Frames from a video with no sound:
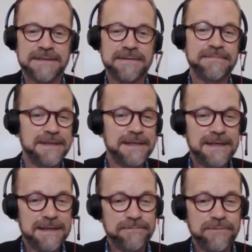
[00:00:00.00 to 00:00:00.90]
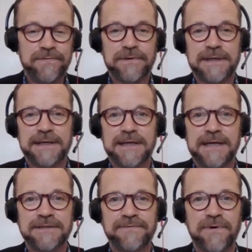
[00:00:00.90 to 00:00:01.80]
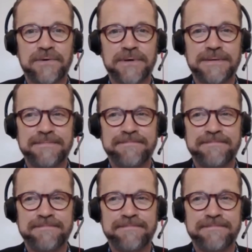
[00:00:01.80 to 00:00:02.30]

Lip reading: to move their litigation forward.